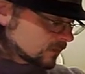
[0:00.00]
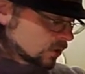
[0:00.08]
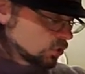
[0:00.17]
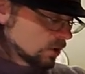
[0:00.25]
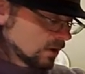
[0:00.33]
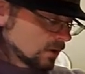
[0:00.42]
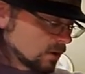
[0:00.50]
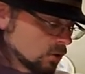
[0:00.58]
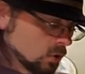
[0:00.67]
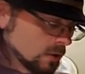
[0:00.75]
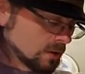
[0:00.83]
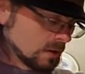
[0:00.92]
you're not going to
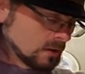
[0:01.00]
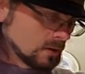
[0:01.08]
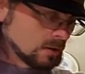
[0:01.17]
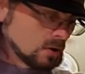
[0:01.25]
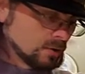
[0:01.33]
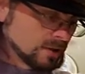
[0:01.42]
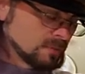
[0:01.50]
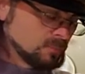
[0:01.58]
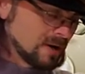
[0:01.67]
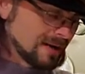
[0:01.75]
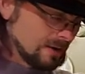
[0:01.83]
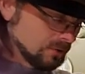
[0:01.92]
notice it because it's all
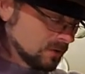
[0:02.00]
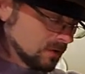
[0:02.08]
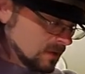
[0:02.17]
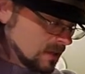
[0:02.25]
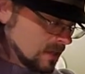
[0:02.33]
spread out.